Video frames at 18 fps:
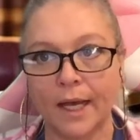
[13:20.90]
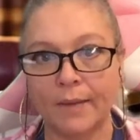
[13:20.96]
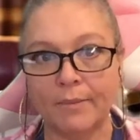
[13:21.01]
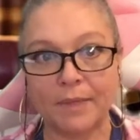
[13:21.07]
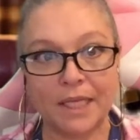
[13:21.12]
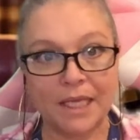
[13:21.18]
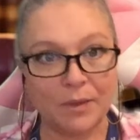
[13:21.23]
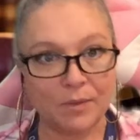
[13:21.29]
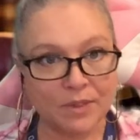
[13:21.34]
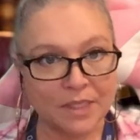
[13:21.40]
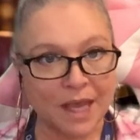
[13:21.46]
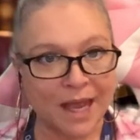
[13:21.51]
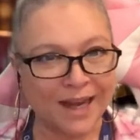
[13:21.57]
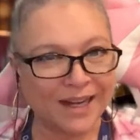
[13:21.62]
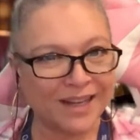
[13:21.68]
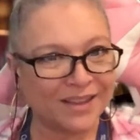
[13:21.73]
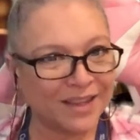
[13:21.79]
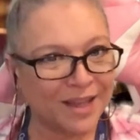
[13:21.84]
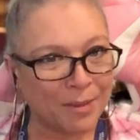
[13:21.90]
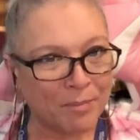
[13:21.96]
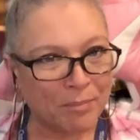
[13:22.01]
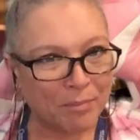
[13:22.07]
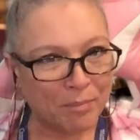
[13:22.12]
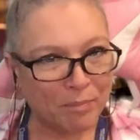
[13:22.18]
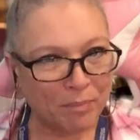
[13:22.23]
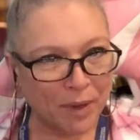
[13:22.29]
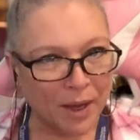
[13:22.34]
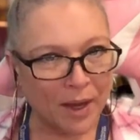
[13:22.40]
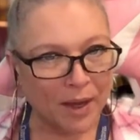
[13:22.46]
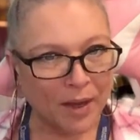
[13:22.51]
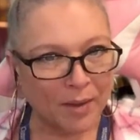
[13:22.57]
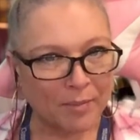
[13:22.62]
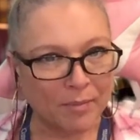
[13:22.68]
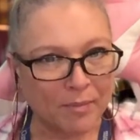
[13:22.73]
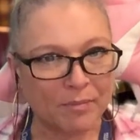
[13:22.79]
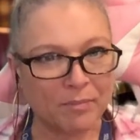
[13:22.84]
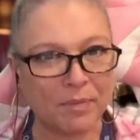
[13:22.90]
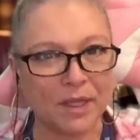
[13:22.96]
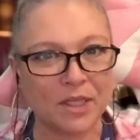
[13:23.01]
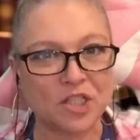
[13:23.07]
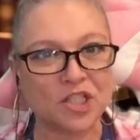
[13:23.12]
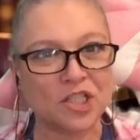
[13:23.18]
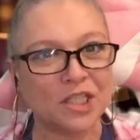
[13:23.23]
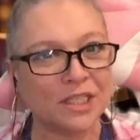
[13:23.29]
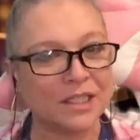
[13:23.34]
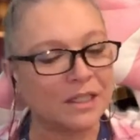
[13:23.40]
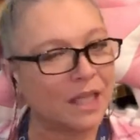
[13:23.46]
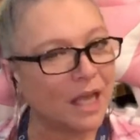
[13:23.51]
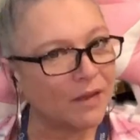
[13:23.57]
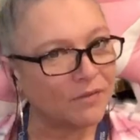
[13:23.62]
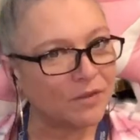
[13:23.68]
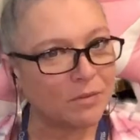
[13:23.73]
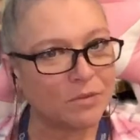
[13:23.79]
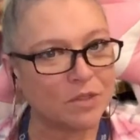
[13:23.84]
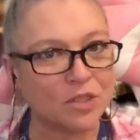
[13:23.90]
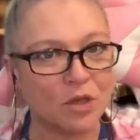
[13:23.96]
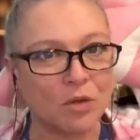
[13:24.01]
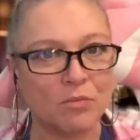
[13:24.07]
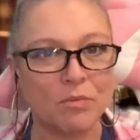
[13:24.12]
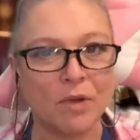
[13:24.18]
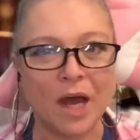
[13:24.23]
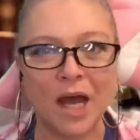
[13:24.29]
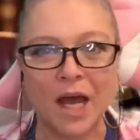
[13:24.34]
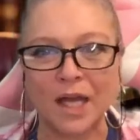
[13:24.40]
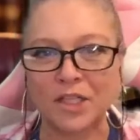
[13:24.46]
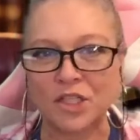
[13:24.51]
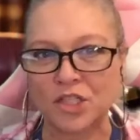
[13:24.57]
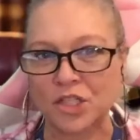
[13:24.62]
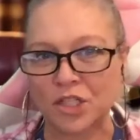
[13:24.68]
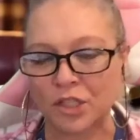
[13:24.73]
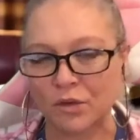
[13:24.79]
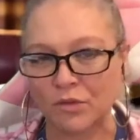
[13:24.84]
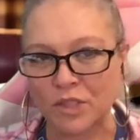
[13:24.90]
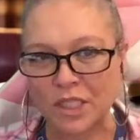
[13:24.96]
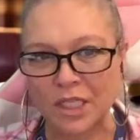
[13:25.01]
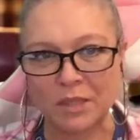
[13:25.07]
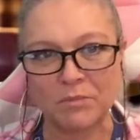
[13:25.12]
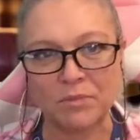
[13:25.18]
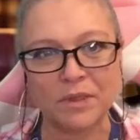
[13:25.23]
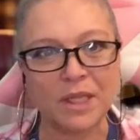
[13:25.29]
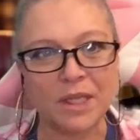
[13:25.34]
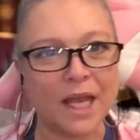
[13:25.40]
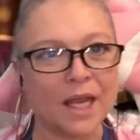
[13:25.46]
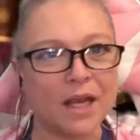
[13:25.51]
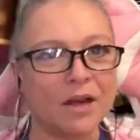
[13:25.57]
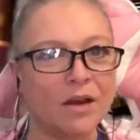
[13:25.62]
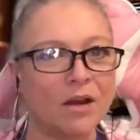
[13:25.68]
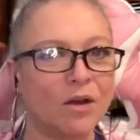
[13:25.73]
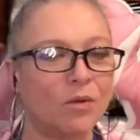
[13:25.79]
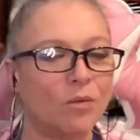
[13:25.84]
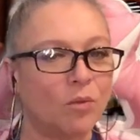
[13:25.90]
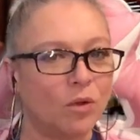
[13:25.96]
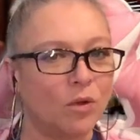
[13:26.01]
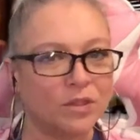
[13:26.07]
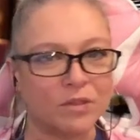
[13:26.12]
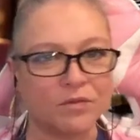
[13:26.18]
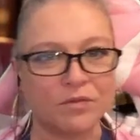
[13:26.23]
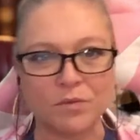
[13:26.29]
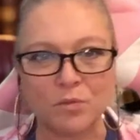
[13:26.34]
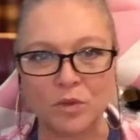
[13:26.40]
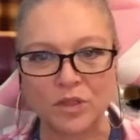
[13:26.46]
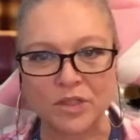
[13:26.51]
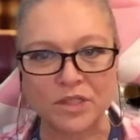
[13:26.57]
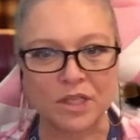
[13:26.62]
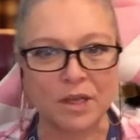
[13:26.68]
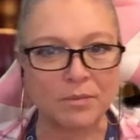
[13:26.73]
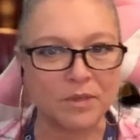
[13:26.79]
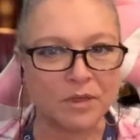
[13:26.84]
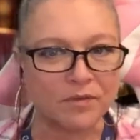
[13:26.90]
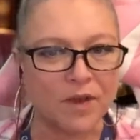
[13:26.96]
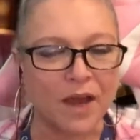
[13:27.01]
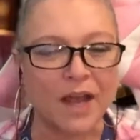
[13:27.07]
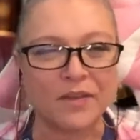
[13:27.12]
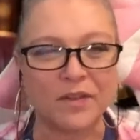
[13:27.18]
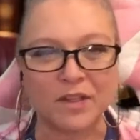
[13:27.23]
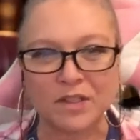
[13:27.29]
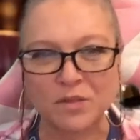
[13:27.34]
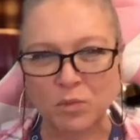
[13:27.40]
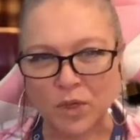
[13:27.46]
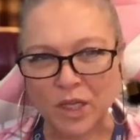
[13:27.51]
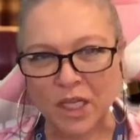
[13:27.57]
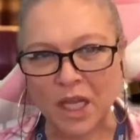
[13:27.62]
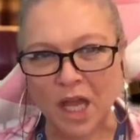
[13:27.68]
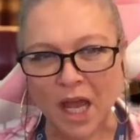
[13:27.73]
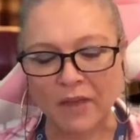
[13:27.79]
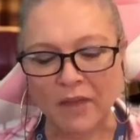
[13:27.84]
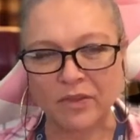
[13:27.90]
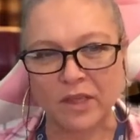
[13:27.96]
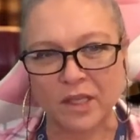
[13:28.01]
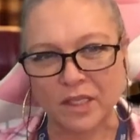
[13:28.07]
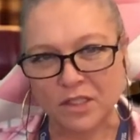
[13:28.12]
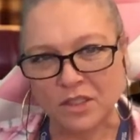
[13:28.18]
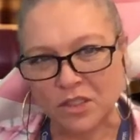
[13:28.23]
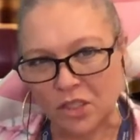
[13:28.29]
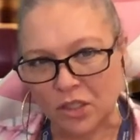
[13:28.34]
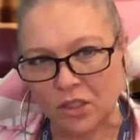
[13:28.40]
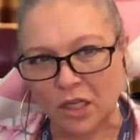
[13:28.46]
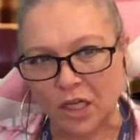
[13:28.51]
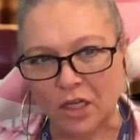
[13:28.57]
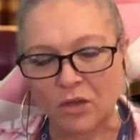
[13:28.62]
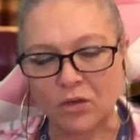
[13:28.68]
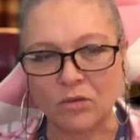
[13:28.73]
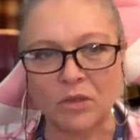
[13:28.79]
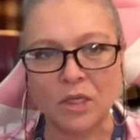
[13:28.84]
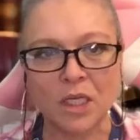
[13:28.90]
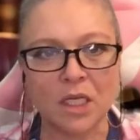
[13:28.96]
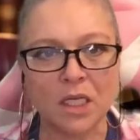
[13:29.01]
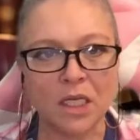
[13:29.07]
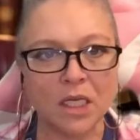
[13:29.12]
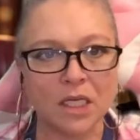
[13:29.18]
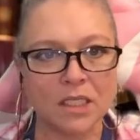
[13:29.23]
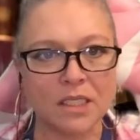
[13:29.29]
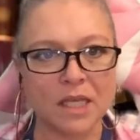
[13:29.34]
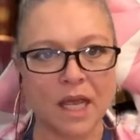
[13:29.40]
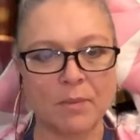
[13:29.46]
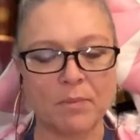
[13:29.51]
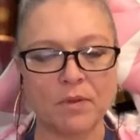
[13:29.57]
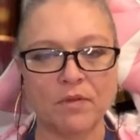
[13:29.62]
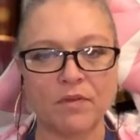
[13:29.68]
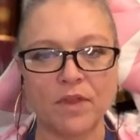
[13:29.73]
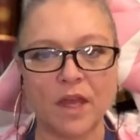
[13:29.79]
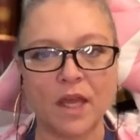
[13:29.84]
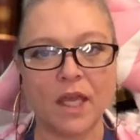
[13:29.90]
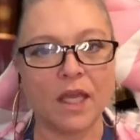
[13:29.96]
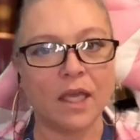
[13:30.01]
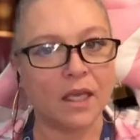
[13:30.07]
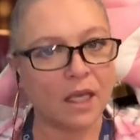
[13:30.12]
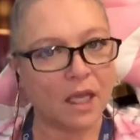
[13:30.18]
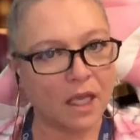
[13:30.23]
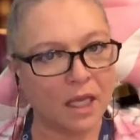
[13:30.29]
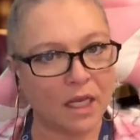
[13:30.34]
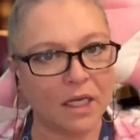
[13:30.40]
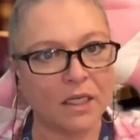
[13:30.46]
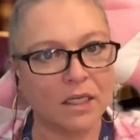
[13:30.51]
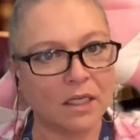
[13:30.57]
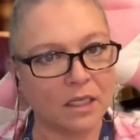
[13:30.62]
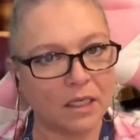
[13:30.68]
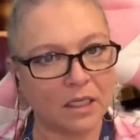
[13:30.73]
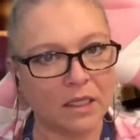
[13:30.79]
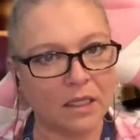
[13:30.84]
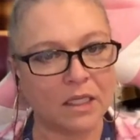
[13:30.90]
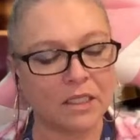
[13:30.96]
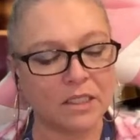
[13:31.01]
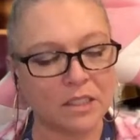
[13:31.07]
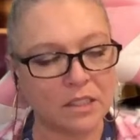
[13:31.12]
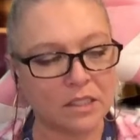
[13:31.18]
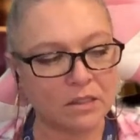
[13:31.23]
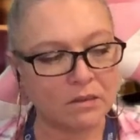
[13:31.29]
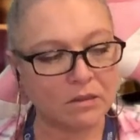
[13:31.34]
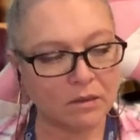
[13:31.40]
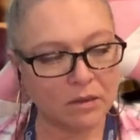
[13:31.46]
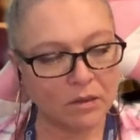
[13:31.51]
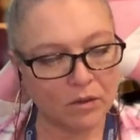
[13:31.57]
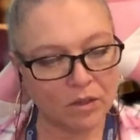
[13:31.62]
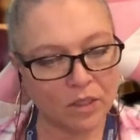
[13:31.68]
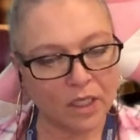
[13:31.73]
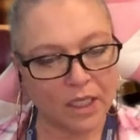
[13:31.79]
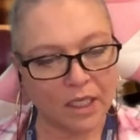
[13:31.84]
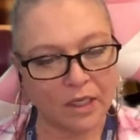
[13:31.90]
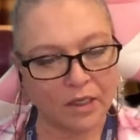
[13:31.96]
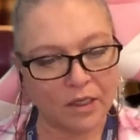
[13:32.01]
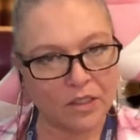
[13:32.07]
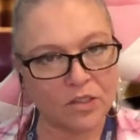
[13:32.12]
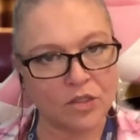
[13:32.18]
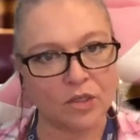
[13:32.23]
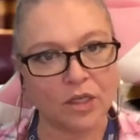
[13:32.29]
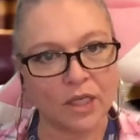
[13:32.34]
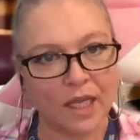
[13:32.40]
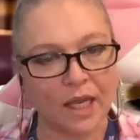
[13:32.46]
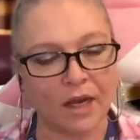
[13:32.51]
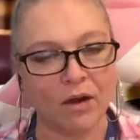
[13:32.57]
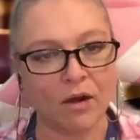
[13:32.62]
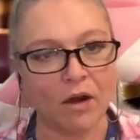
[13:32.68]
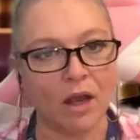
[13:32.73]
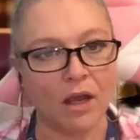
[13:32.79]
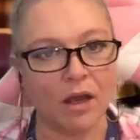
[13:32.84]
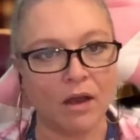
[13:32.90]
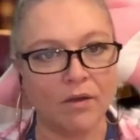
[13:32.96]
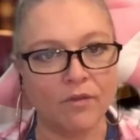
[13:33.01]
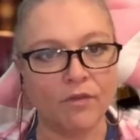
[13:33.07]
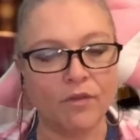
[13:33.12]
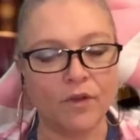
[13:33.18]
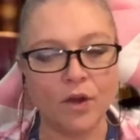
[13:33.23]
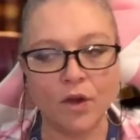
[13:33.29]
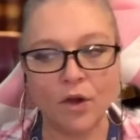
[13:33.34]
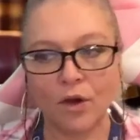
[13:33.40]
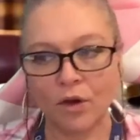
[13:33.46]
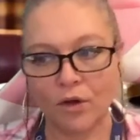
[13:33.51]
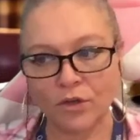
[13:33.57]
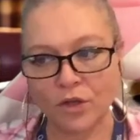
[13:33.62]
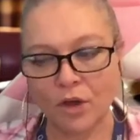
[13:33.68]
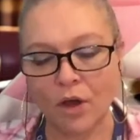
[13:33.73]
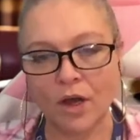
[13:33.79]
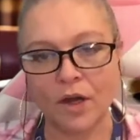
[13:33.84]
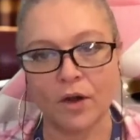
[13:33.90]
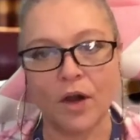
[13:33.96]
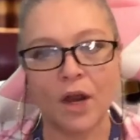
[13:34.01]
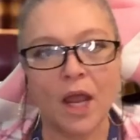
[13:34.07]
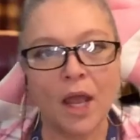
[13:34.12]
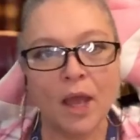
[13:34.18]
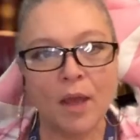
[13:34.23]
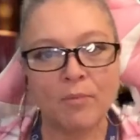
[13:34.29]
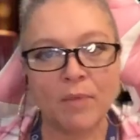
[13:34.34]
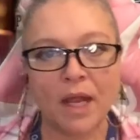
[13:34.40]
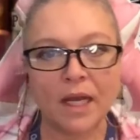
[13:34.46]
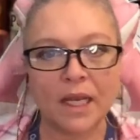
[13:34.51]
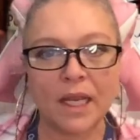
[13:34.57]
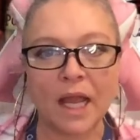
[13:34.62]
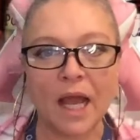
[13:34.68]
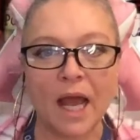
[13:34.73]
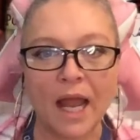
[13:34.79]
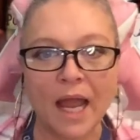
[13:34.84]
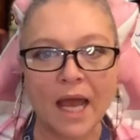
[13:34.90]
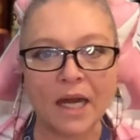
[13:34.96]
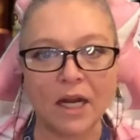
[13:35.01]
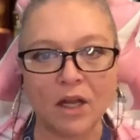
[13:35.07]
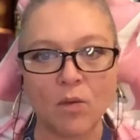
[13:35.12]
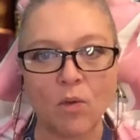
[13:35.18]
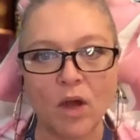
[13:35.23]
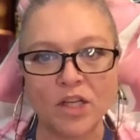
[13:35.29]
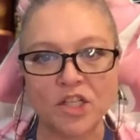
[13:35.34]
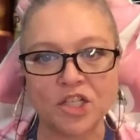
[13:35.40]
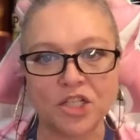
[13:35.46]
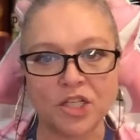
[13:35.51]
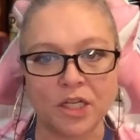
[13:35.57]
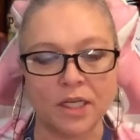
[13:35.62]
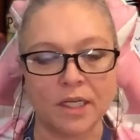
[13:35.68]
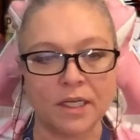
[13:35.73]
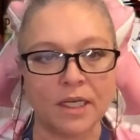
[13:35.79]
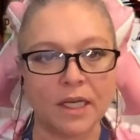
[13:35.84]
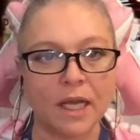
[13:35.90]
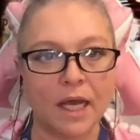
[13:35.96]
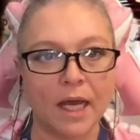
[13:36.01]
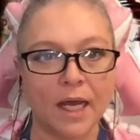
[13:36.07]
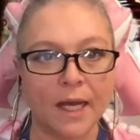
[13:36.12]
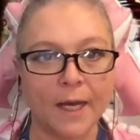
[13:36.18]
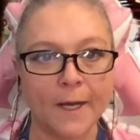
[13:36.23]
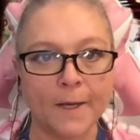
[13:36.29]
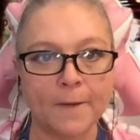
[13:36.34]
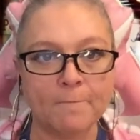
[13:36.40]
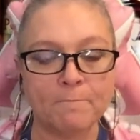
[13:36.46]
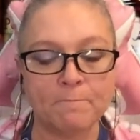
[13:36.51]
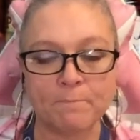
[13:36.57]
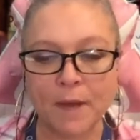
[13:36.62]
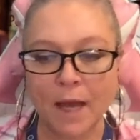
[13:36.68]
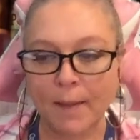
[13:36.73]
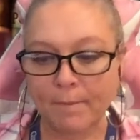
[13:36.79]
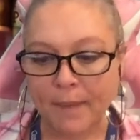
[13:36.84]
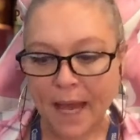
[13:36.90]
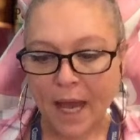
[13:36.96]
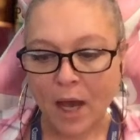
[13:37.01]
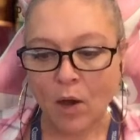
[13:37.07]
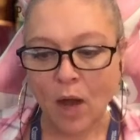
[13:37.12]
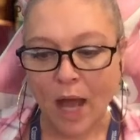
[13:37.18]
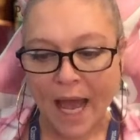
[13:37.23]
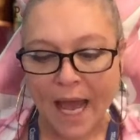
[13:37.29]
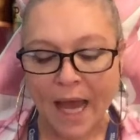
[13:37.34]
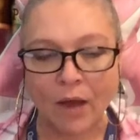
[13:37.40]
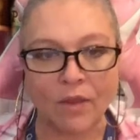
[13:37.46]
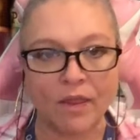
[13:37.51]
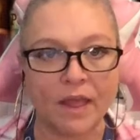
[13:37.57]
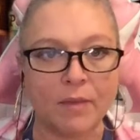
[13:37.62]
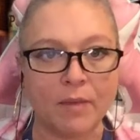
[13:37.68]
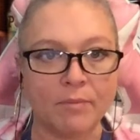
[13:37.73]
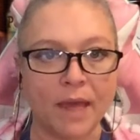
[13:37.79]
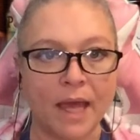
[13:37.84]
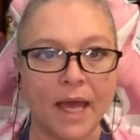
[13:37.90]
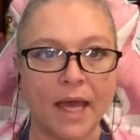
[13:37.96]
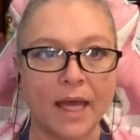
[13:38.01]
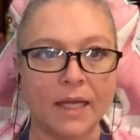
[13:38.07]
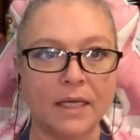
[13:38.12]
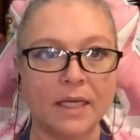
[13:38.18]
he was kind of the bum, but she loved him so much, you know, team player, we'll subdivide this, we got this, you know, type of thing. And this, he took care of her daughter. I had a question about how they met.